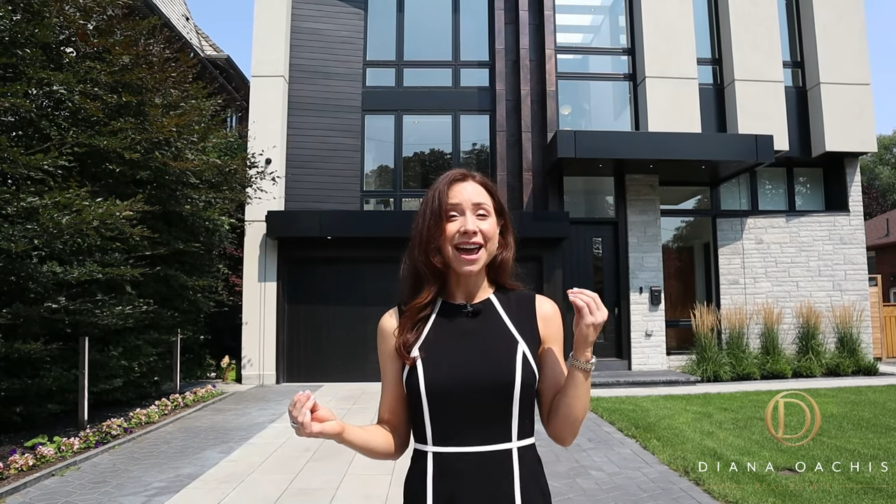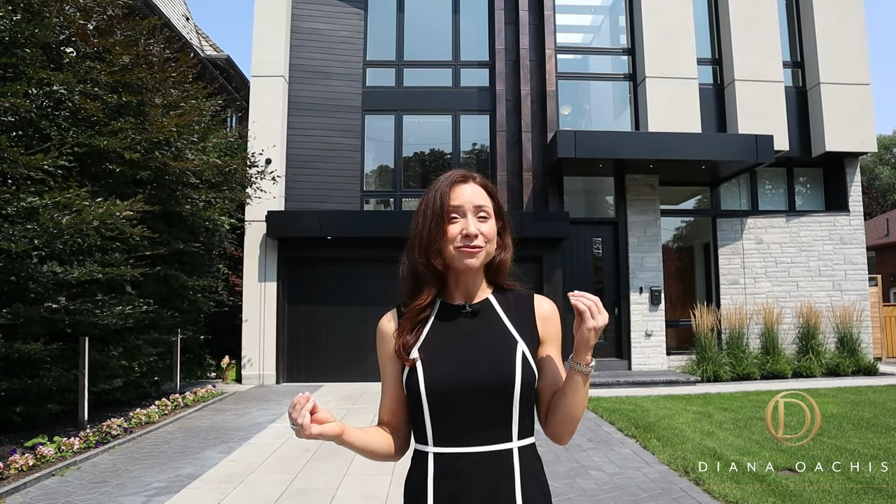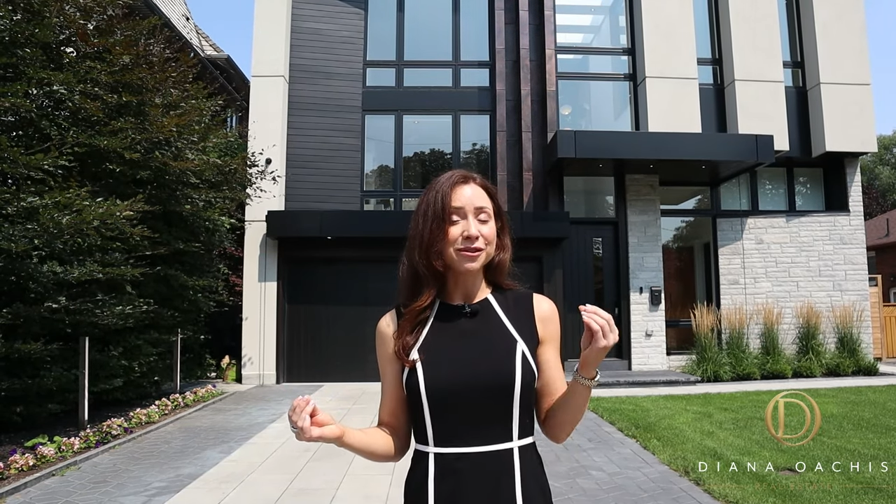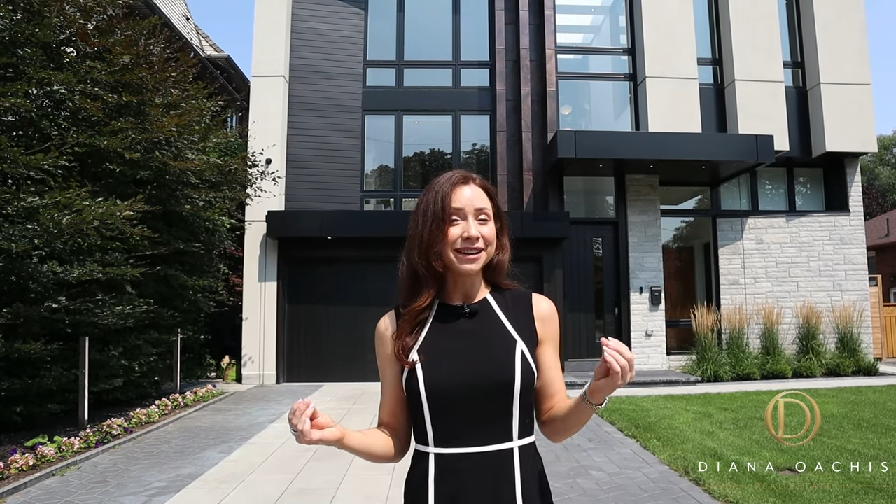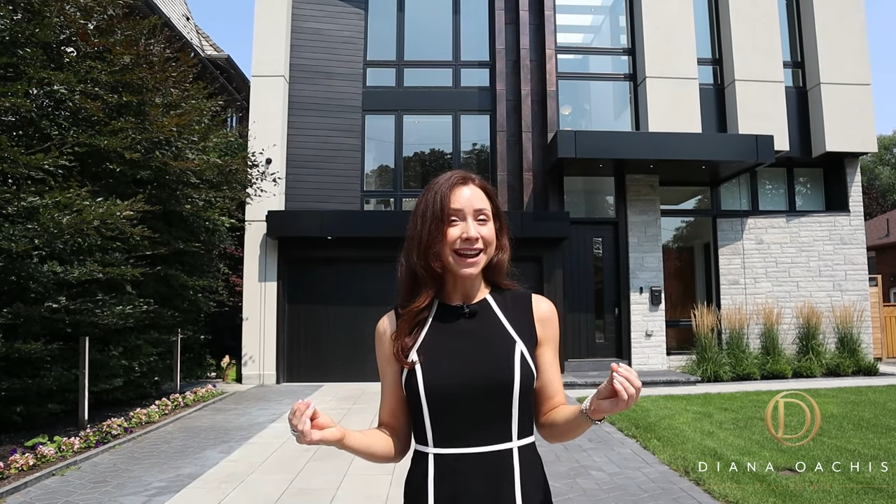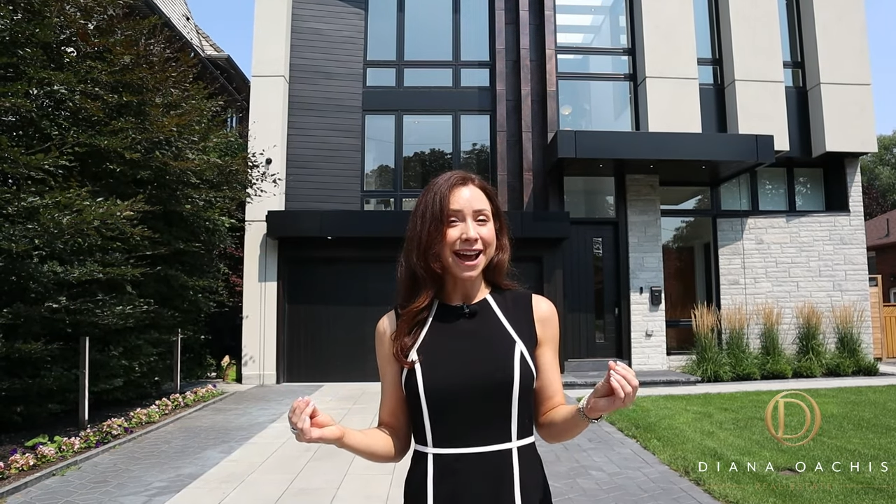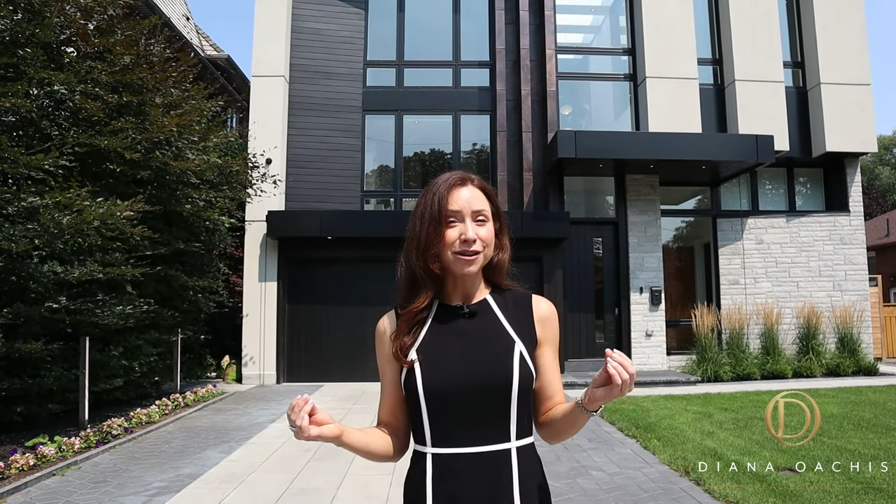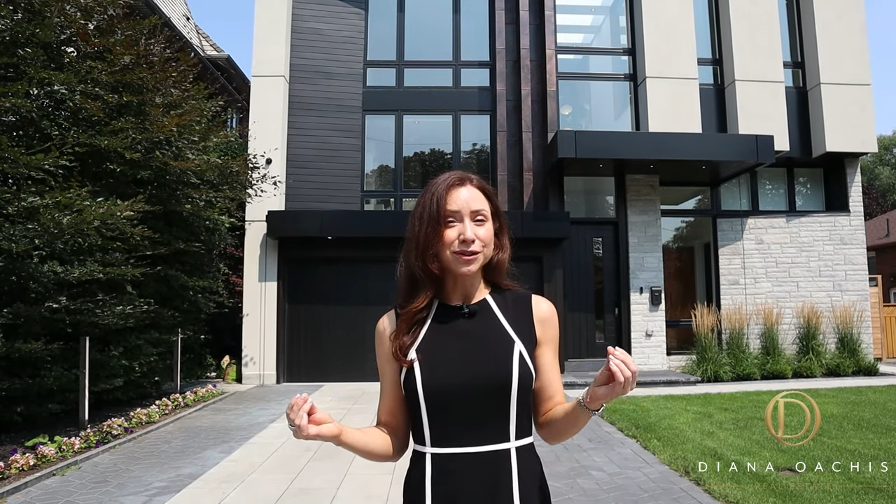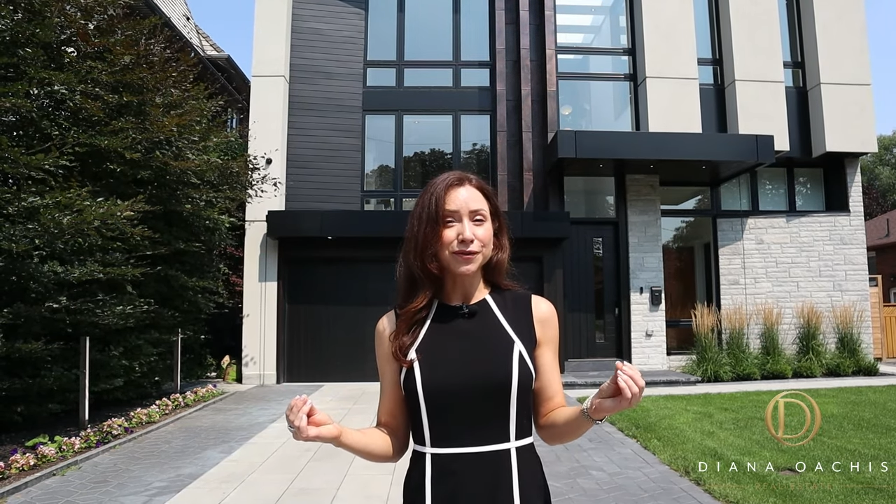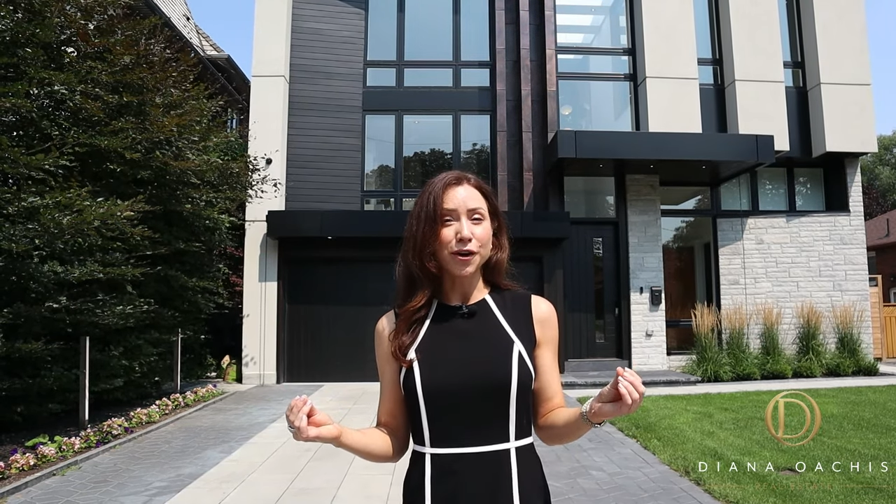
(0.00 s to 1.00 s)
and
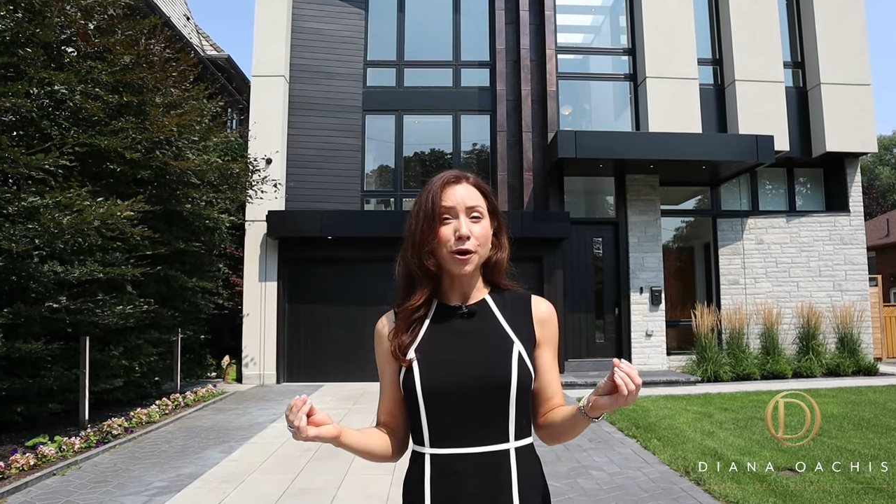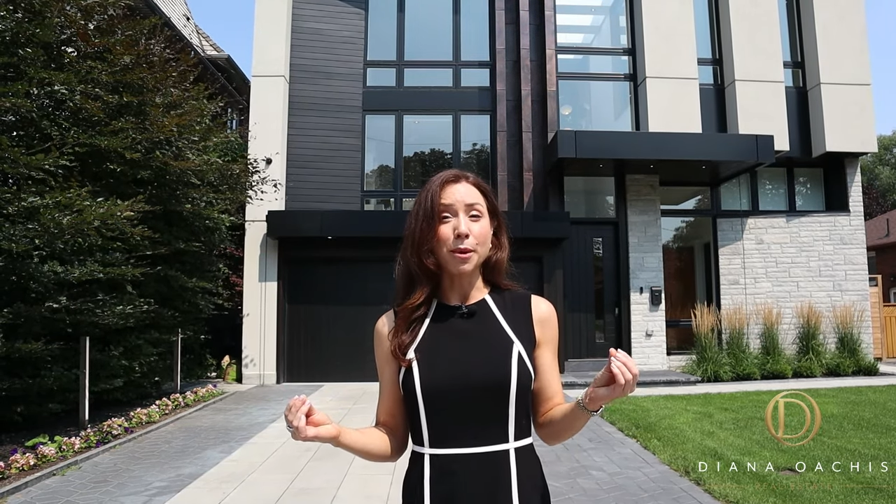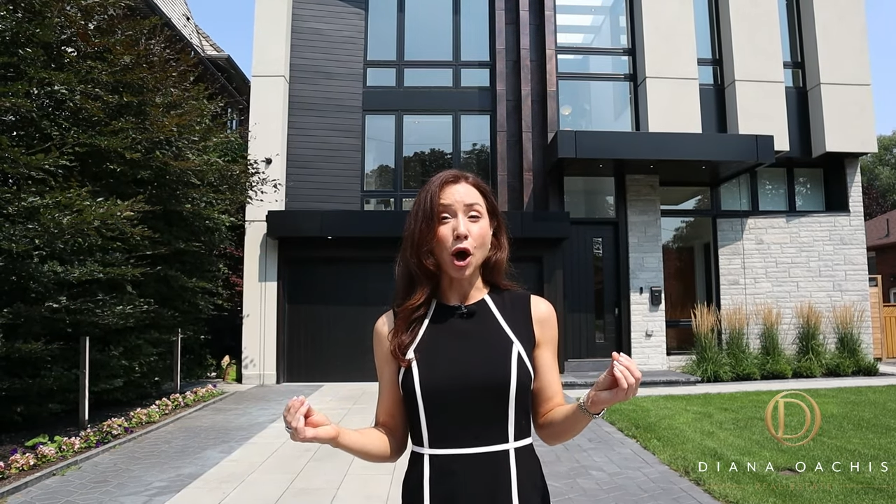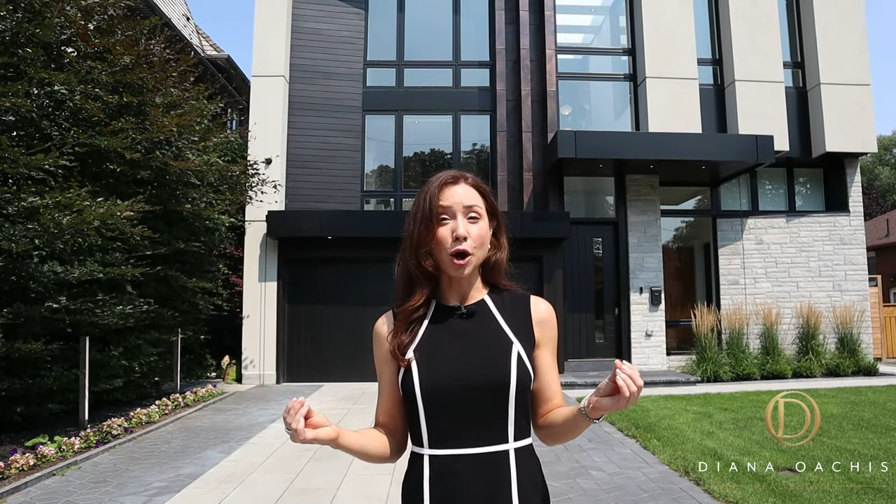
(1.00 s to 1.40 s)
renowned firm